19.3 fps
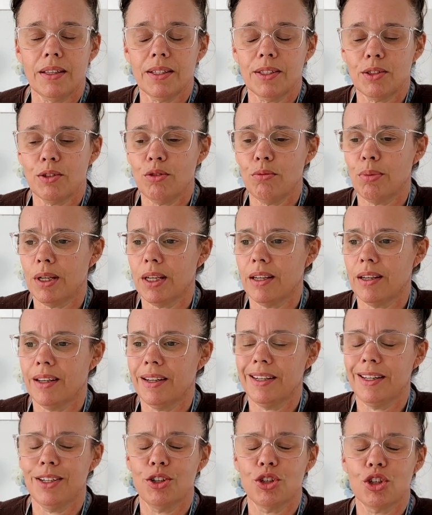this could be
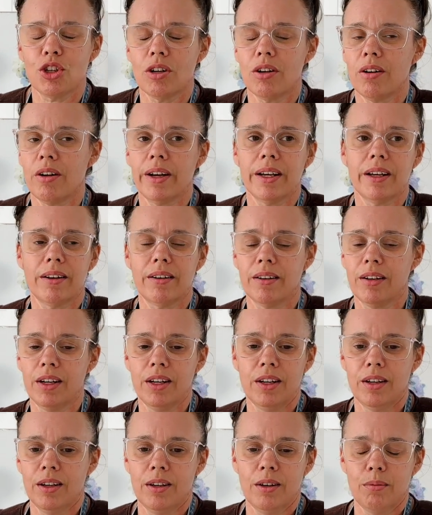an entire
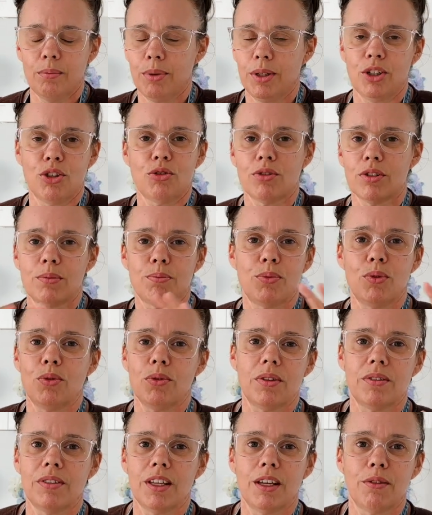Pinterest
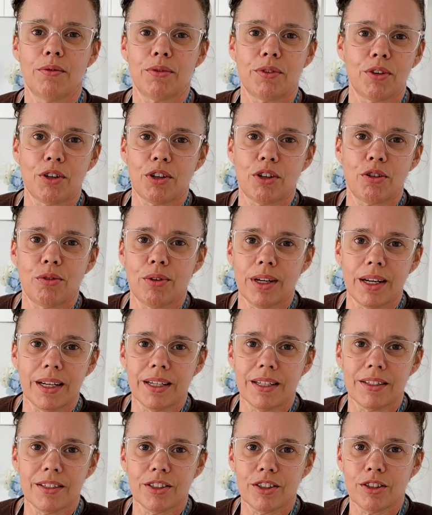board that they've
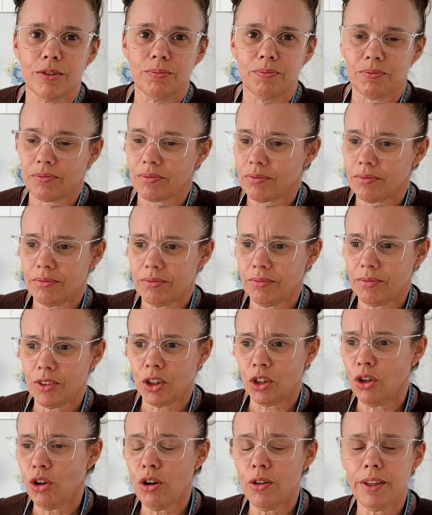created
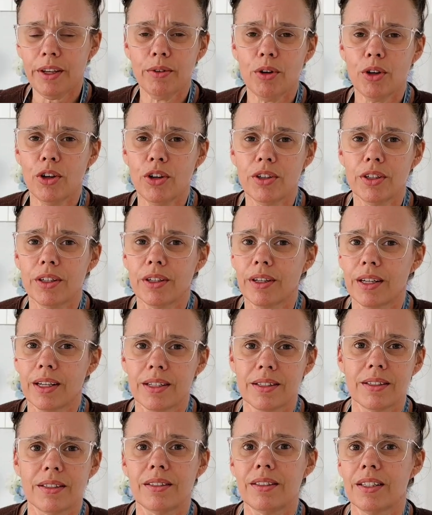on their own, and it
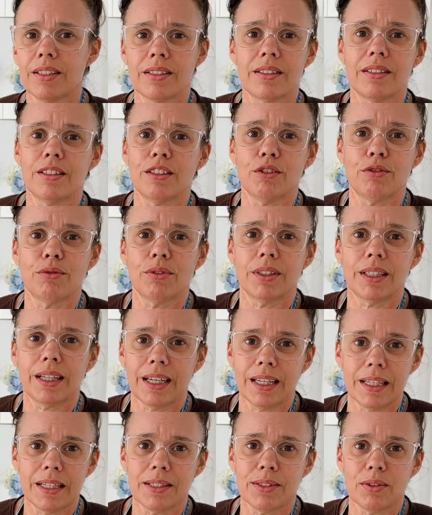has a dozen different
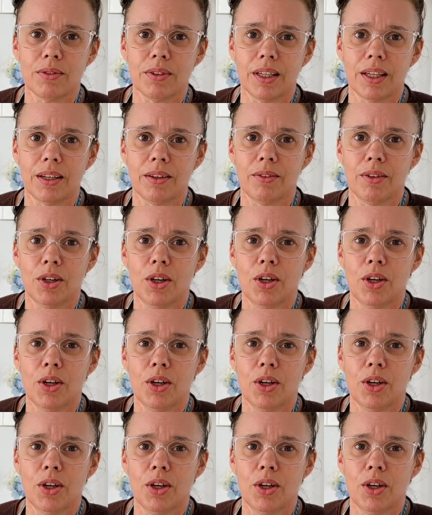cakes on there.